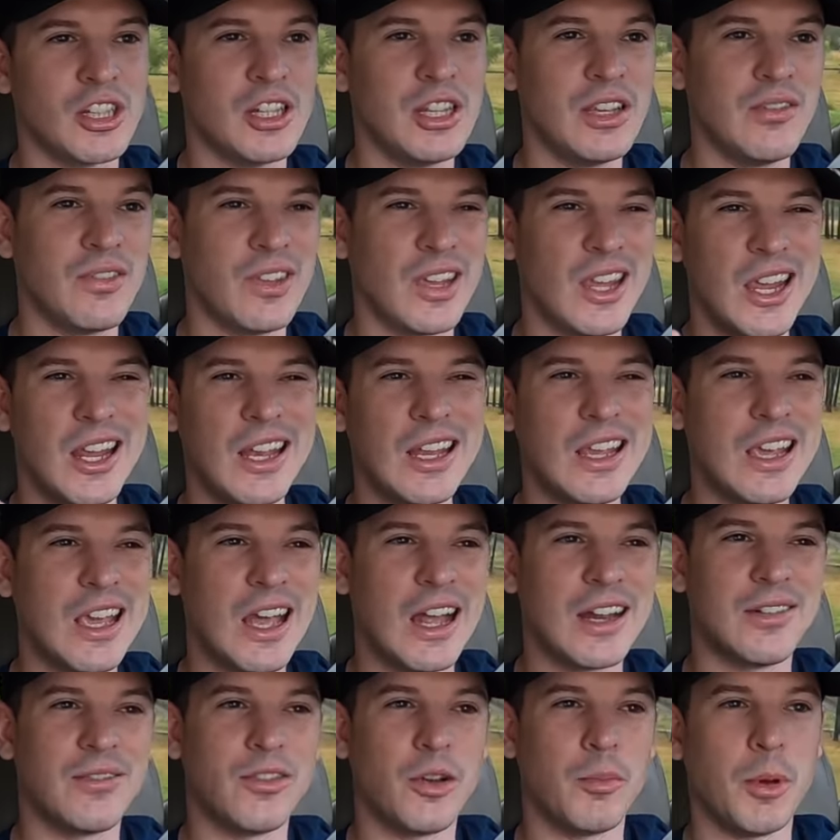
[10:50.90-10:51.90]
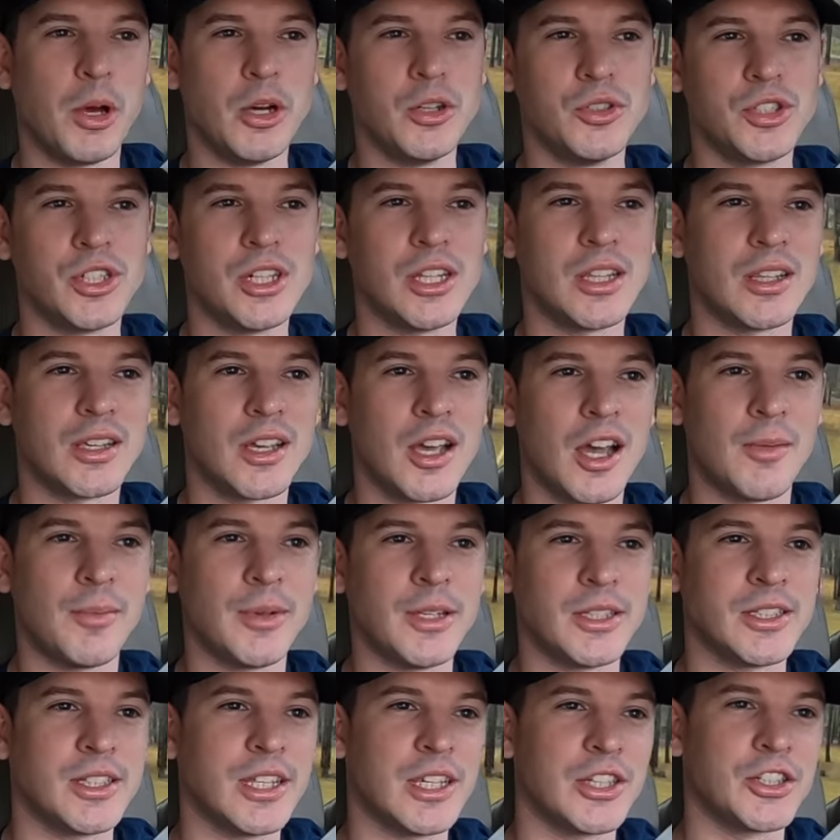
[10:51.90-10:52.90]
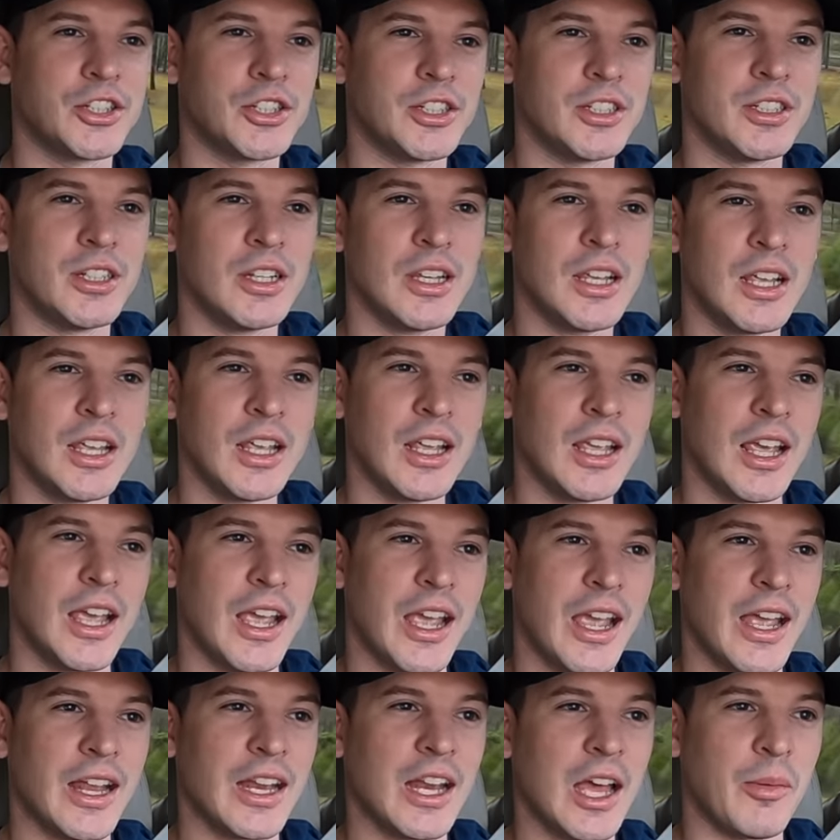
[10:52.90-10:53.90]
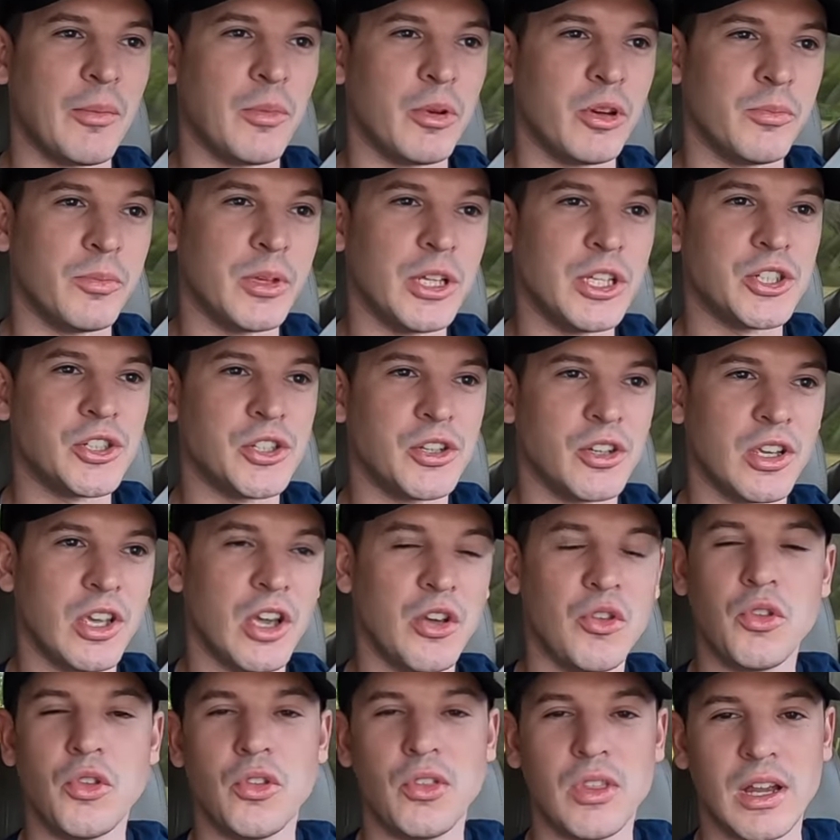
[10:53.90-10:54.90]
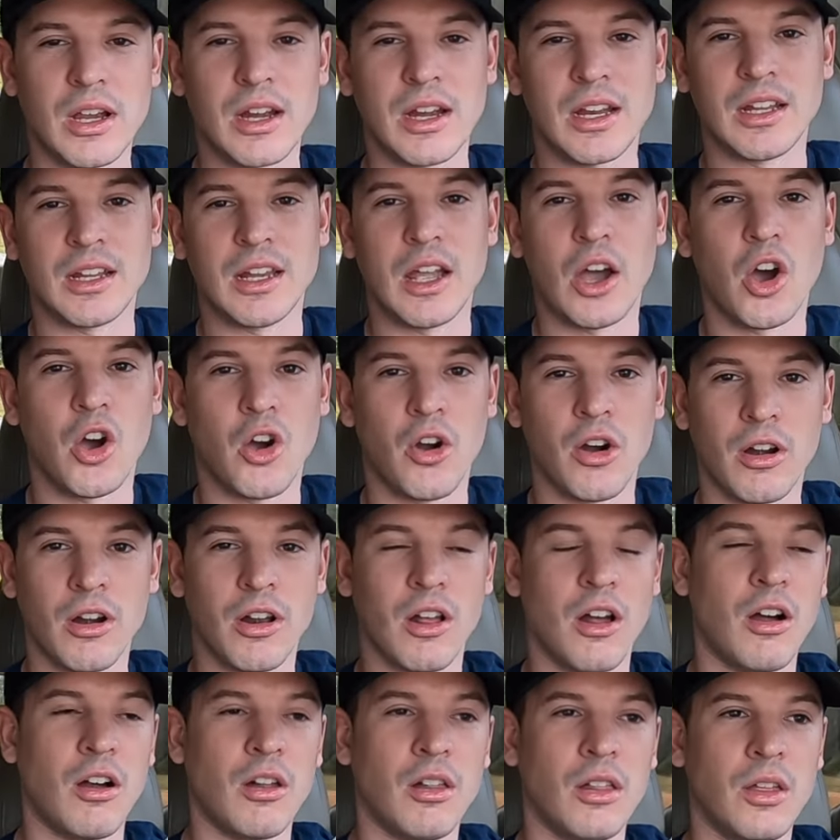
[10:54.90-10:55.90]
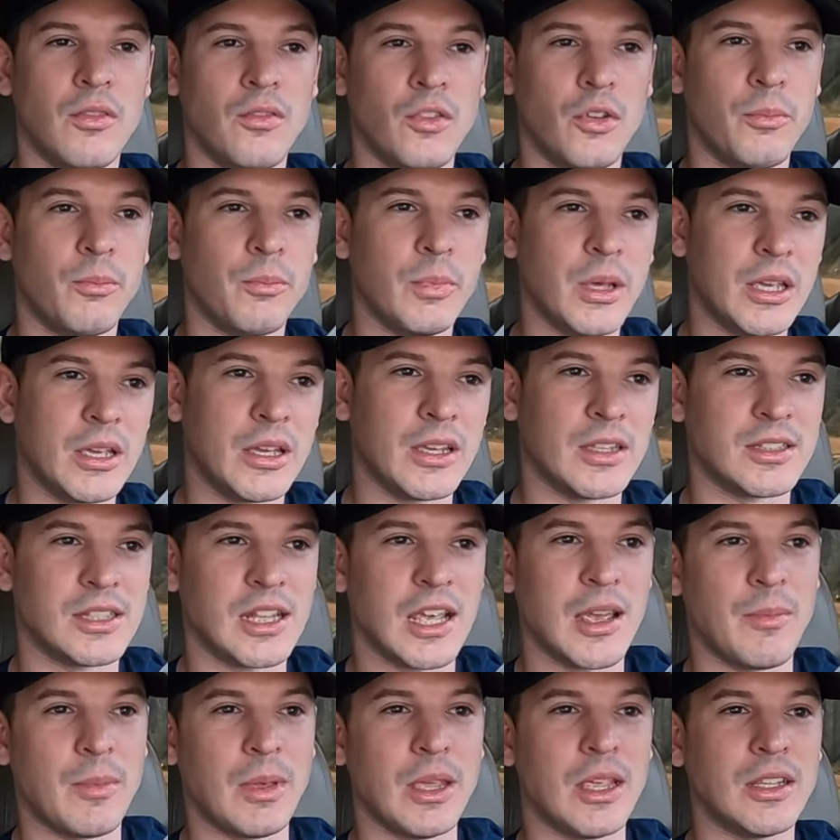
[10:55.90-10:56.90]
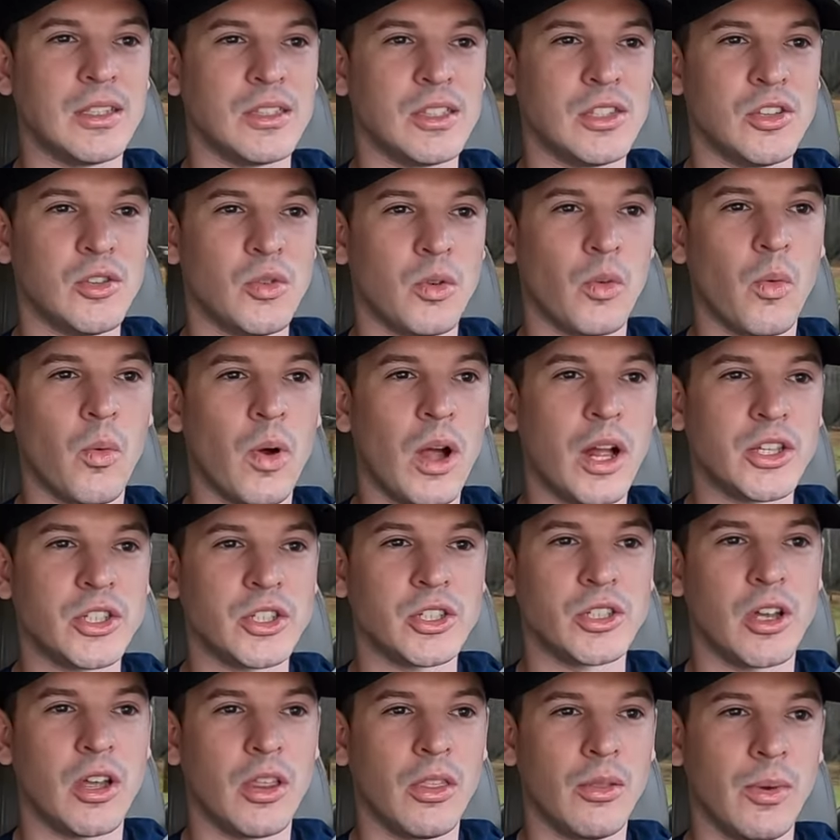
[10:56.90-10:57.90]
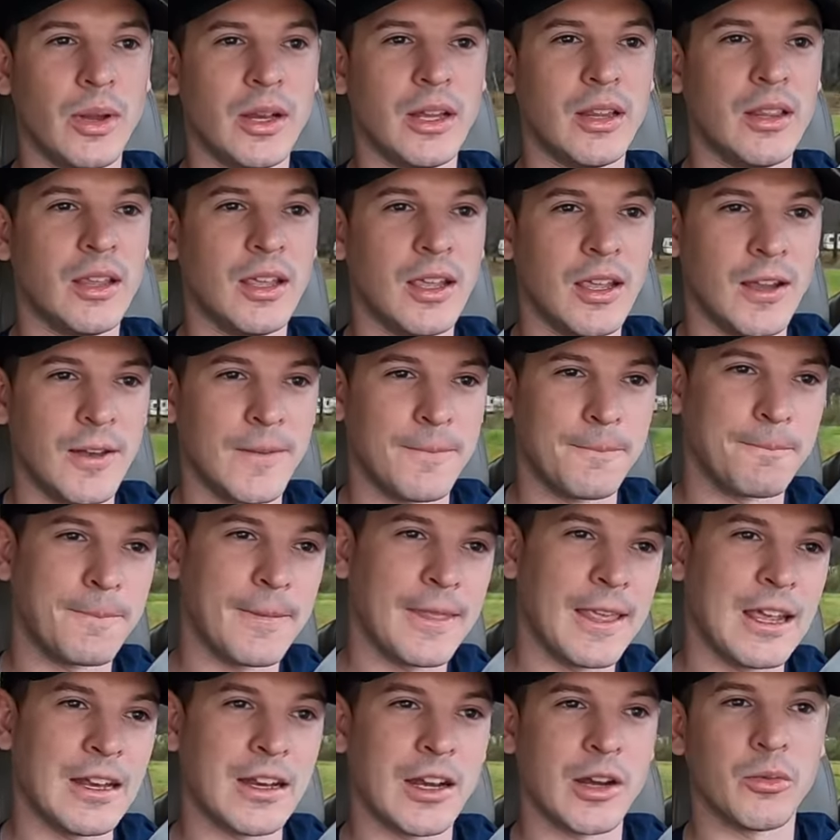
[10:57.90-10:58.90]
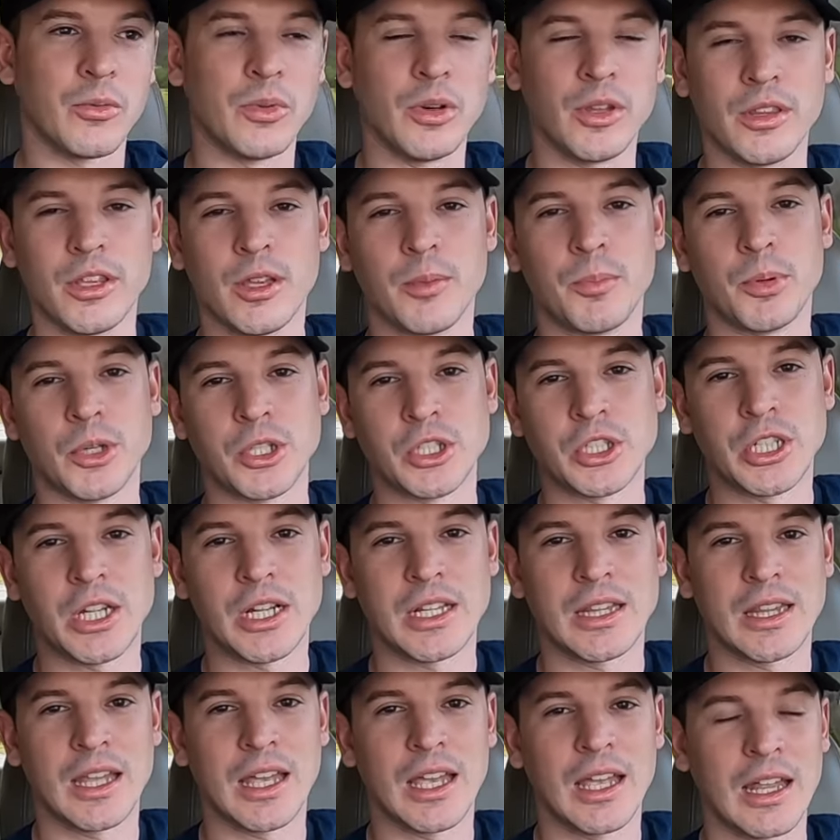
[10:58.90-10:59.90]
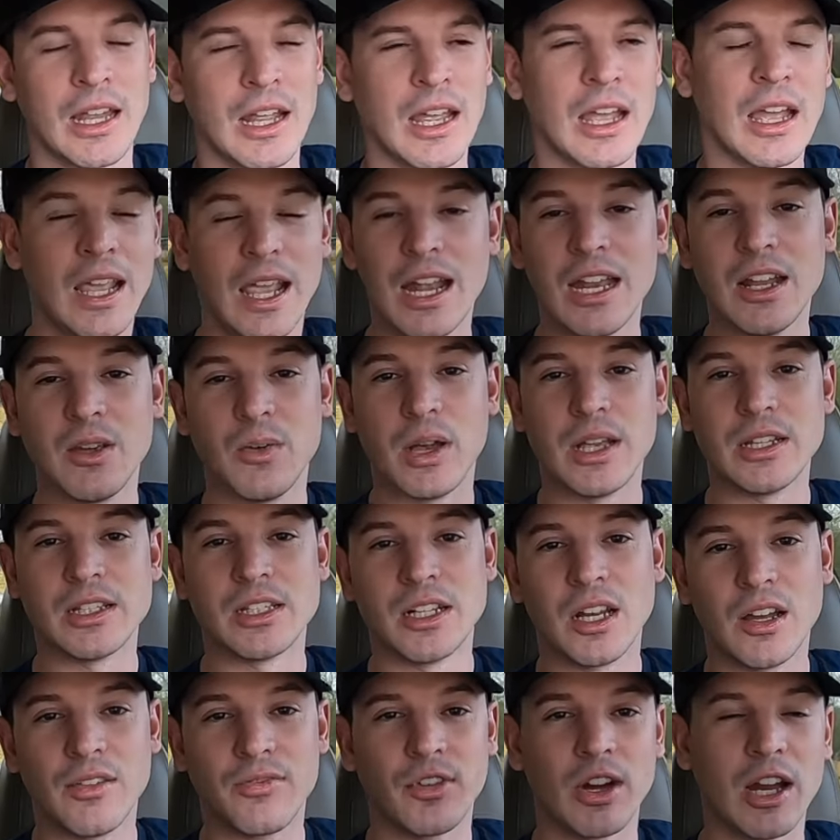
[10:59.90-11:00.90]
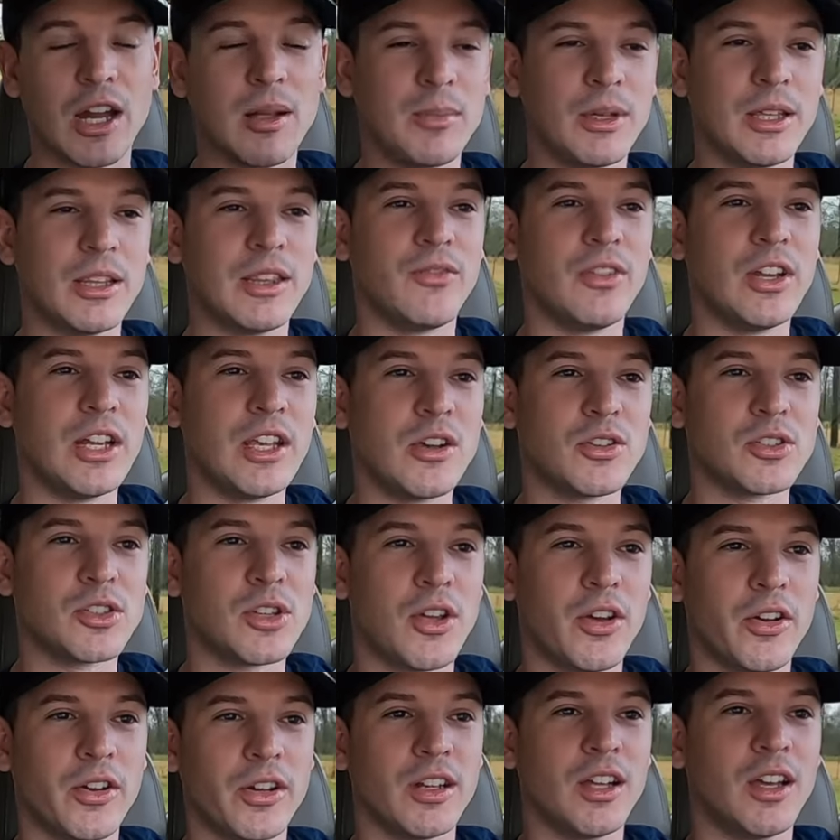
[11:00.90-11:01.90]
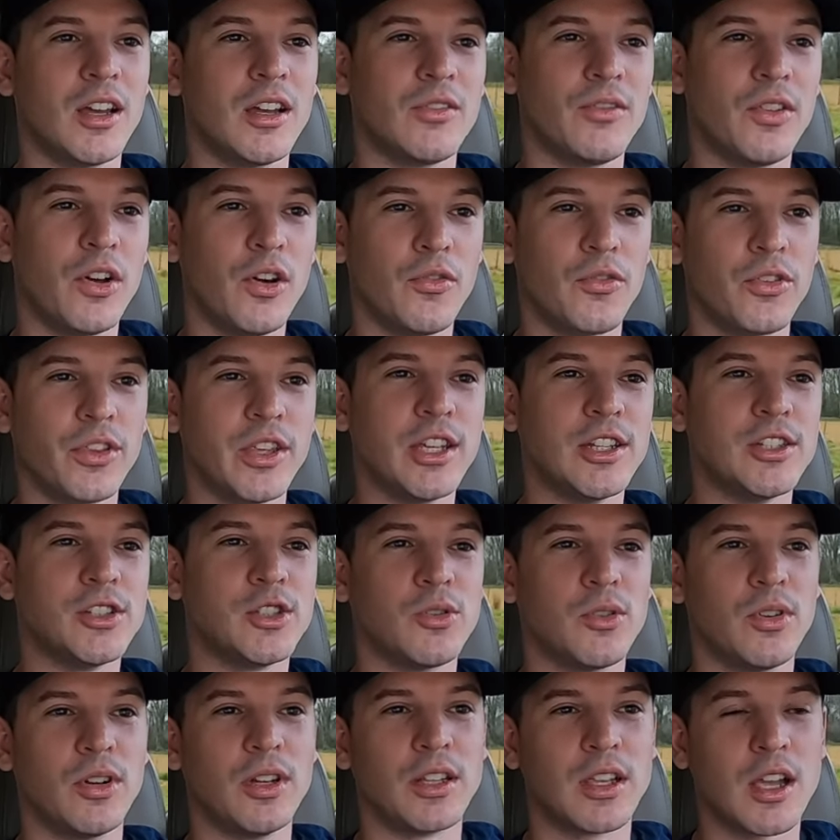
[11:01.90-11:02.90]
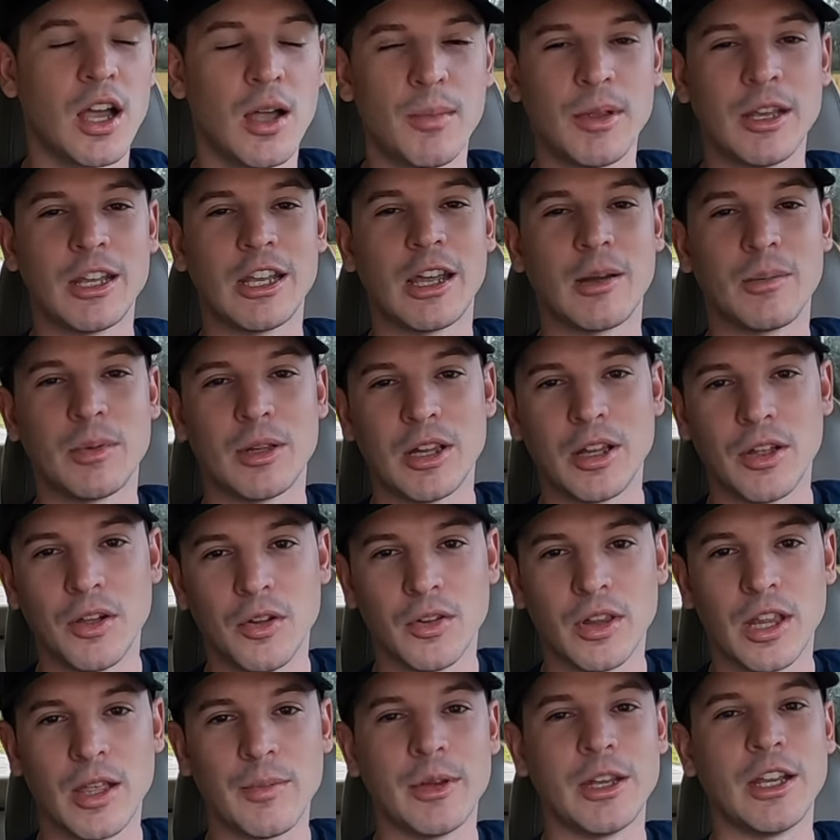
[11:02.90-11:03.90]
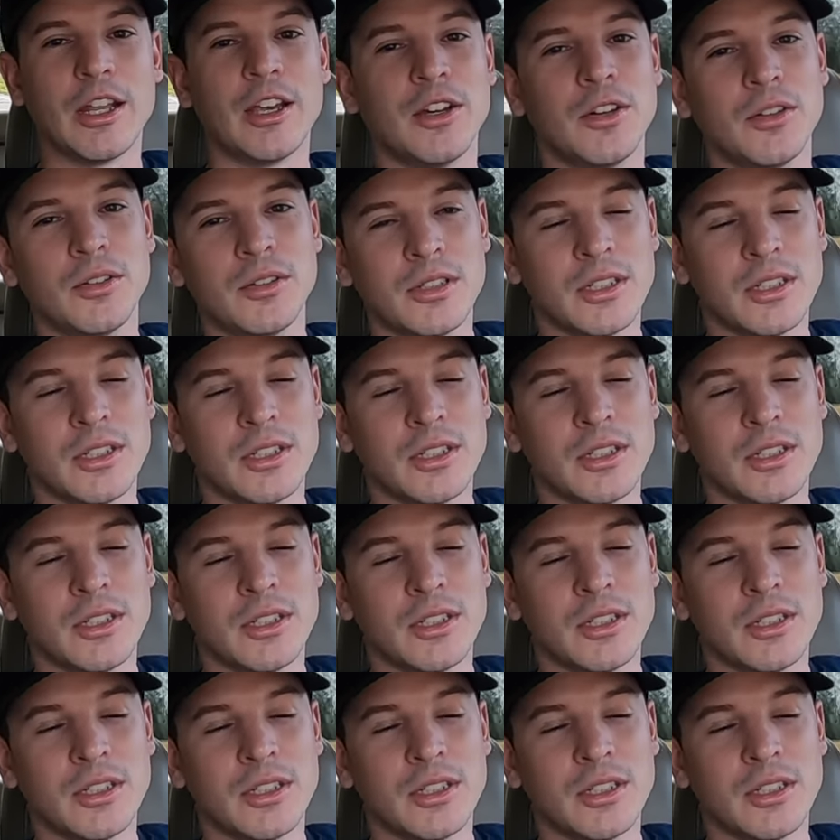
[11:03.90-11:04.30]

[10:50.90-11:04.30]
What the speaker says: leave any kind of emoji in the comment section, and I'm going to be sure to go through there and heart all of them, because that means that you're watching all the way to the end, and I really appreciate that. Anyways, enough rambling. The video's long enough. Hopefully you enjoyed. Comment down below. Let me know.